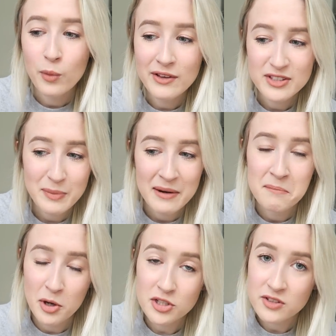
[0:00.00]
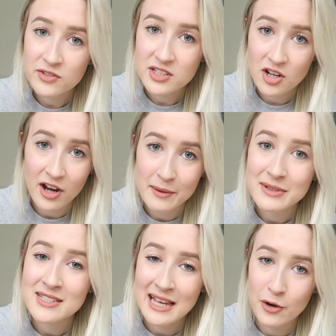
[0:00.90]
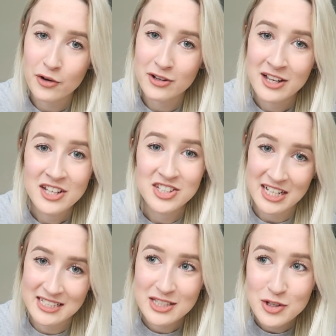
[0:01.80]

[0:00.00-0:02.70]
we've spent most of the time sat on Jazz's